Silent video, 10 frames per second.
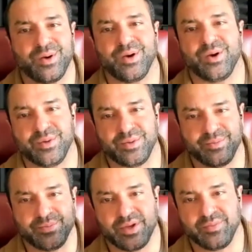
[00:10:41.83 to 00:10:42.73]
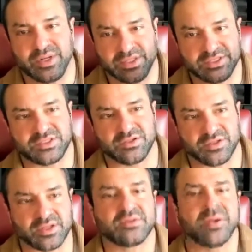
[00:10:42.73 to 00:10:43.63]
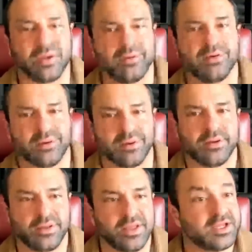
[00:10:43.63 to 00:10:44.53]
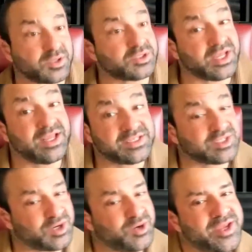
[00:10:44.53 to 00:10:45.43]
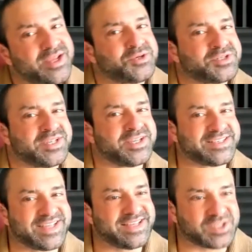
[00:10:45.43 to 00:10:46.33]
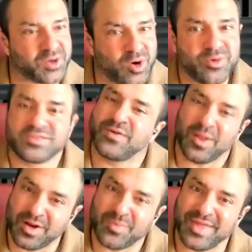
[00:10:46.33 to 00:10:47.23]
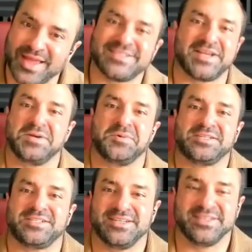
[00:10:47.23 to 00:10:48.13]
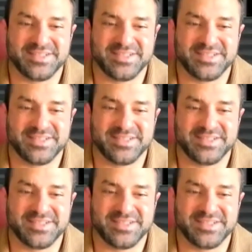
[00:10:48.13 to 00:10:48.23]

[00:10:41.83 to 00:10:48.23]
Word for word: oh, I'm Middle Eastern. I'm like, oh, uh-huh. So it's so interesting. It's always followed up with that second question.